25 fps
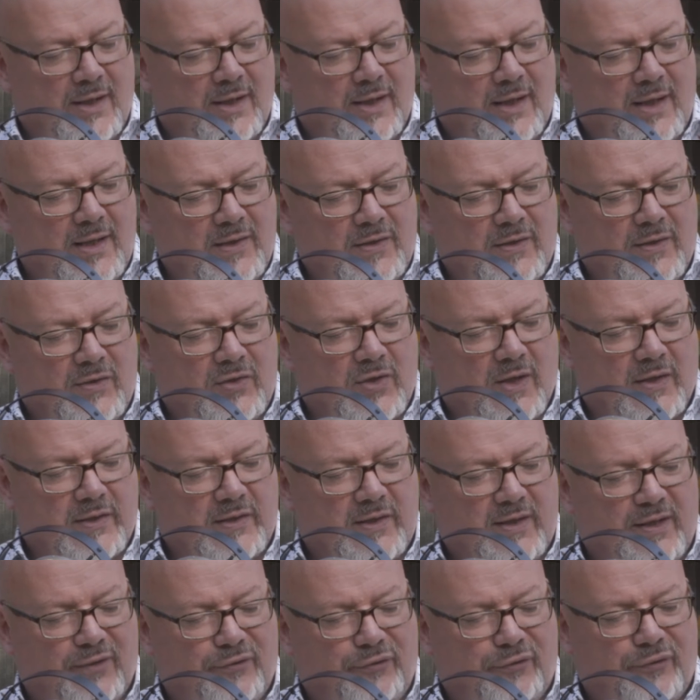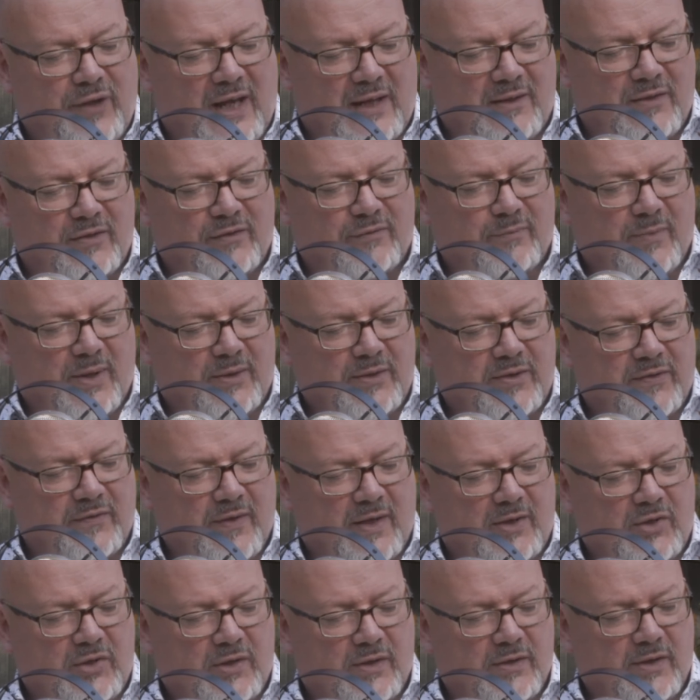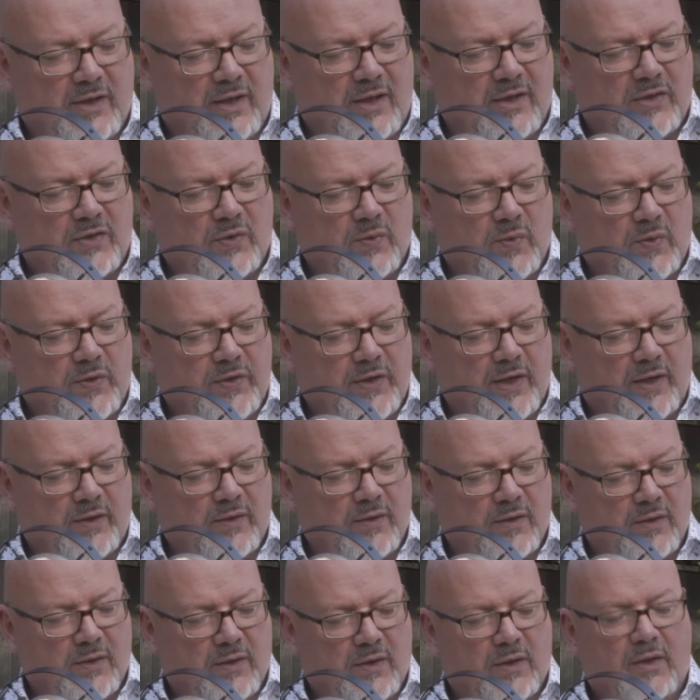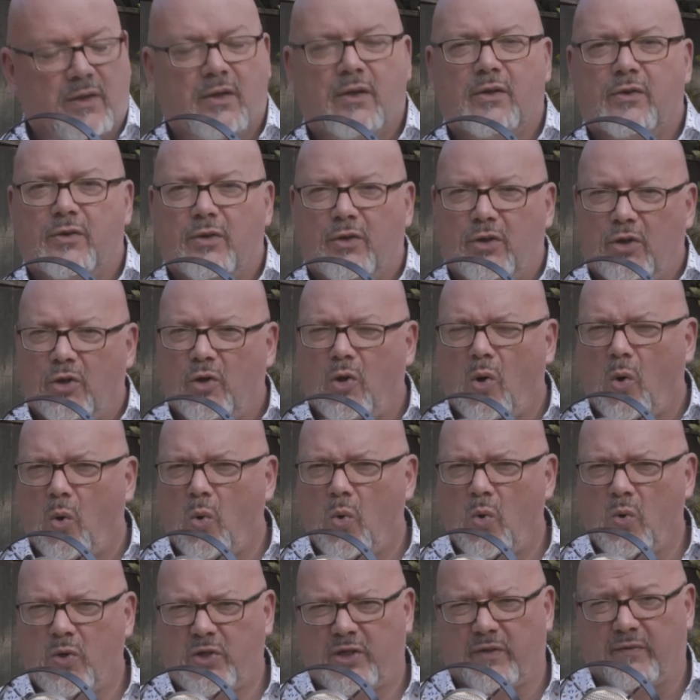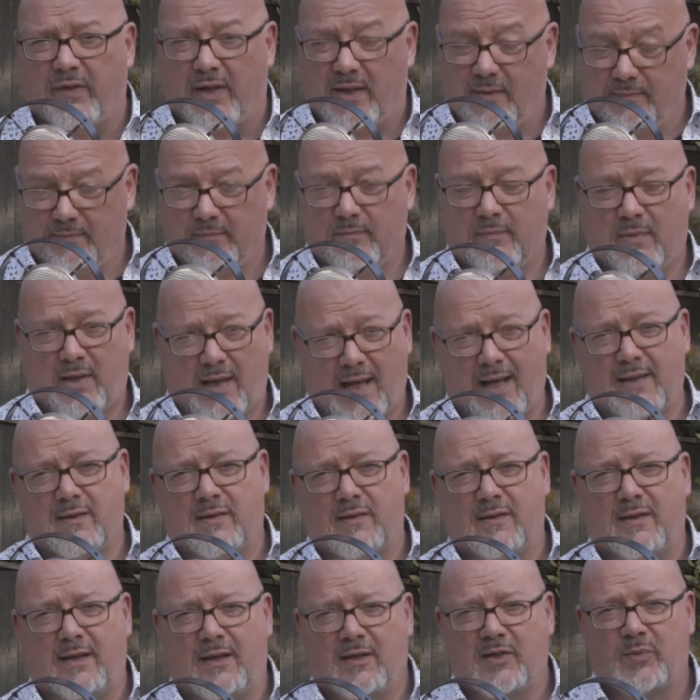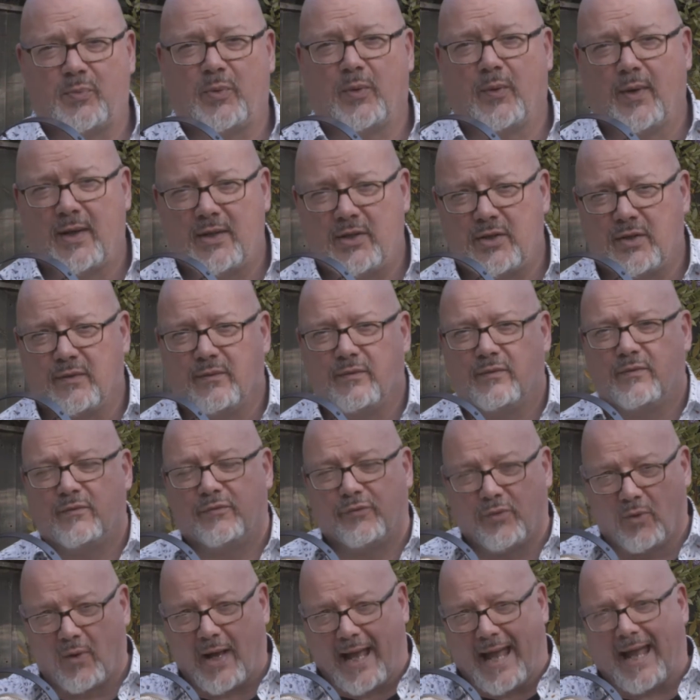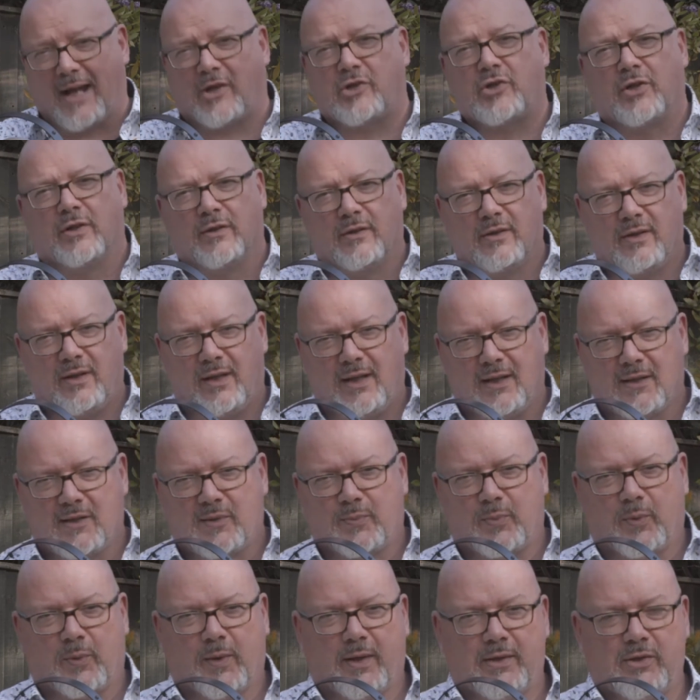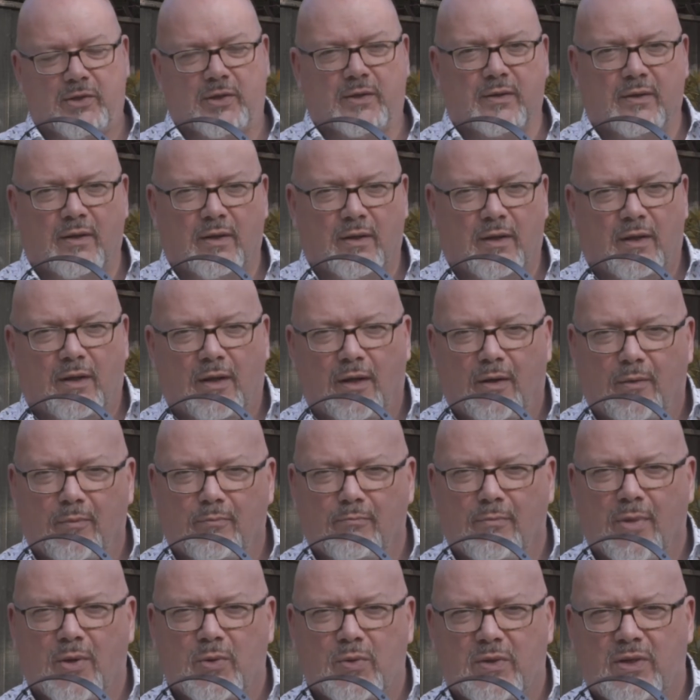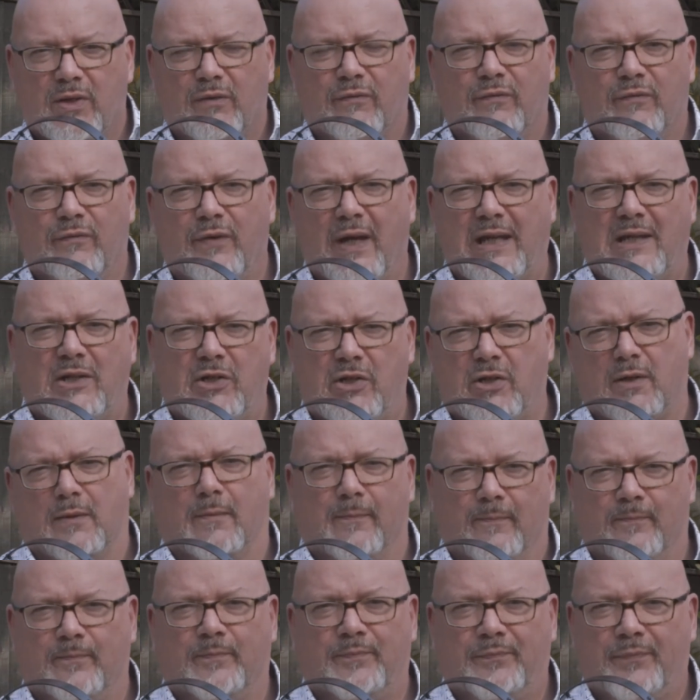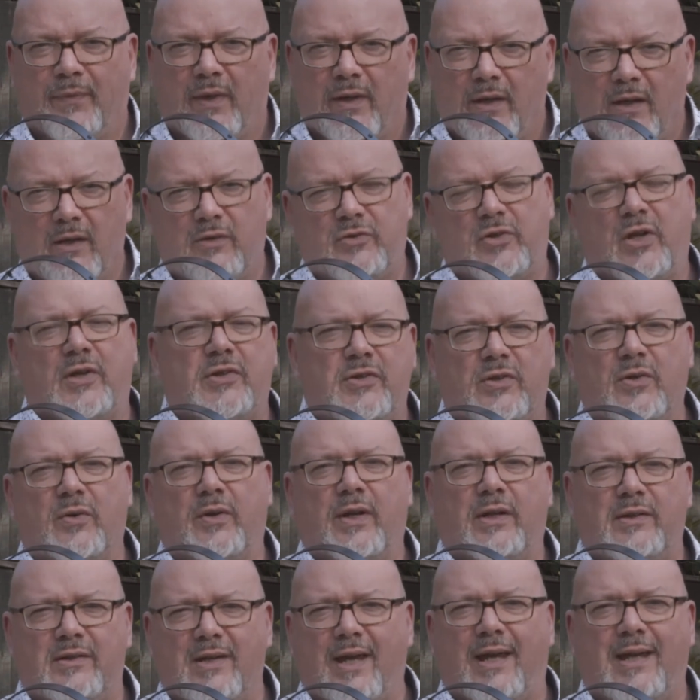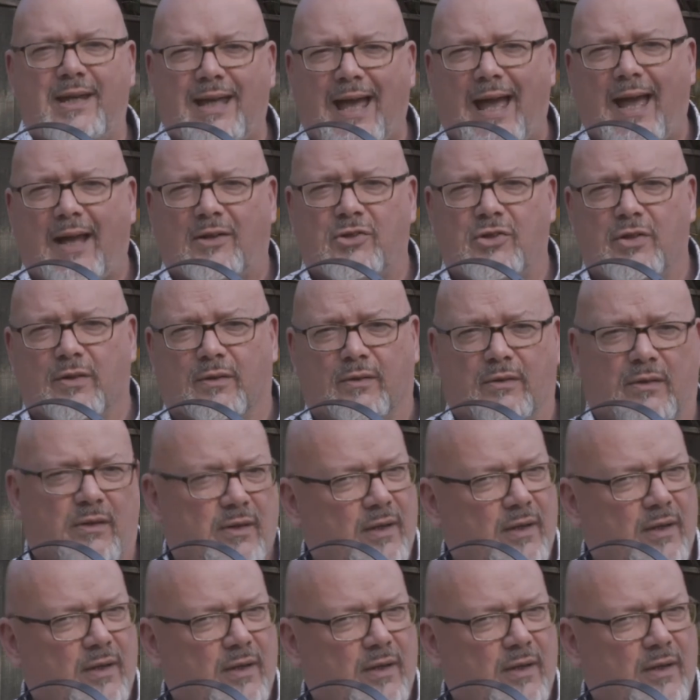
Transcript: isn't just the effect of motivation, it's also the cause of it. Hence the inspiration for action, inspiration, motivation. You just got to take action